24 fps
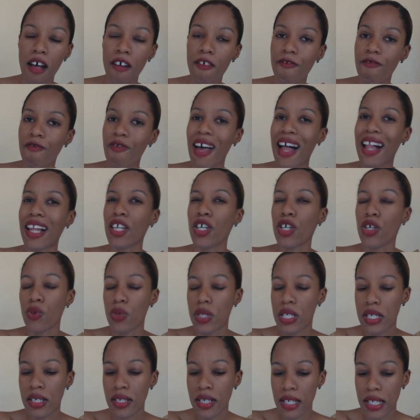value
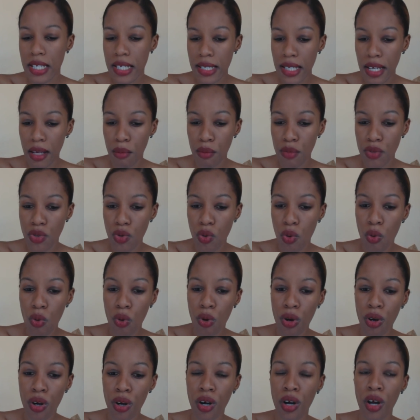systems,
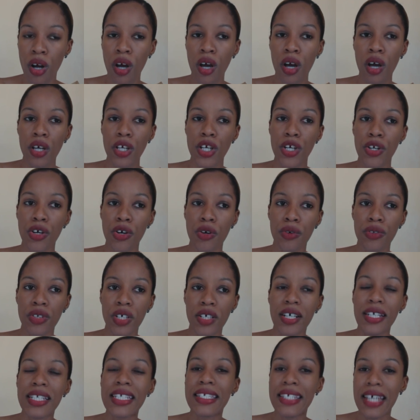or the
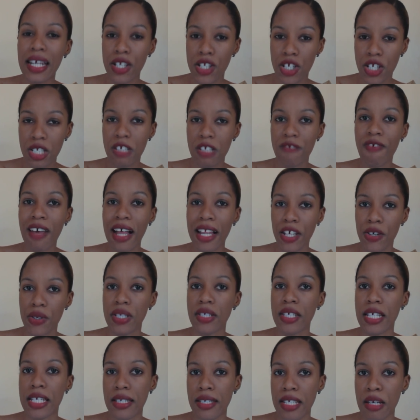consensus value
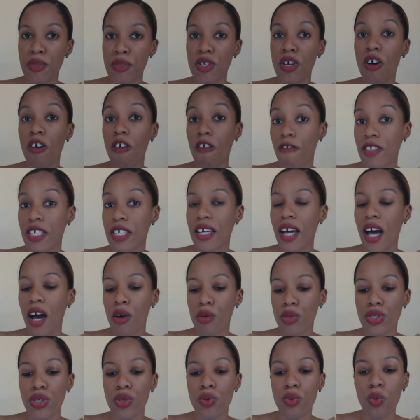systems of the
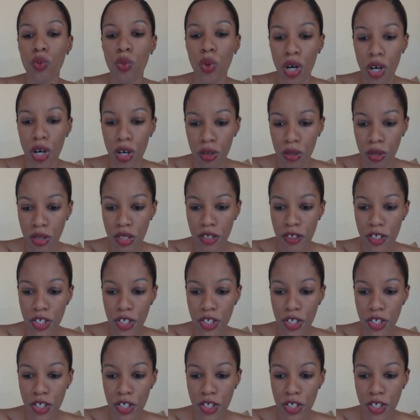outer world.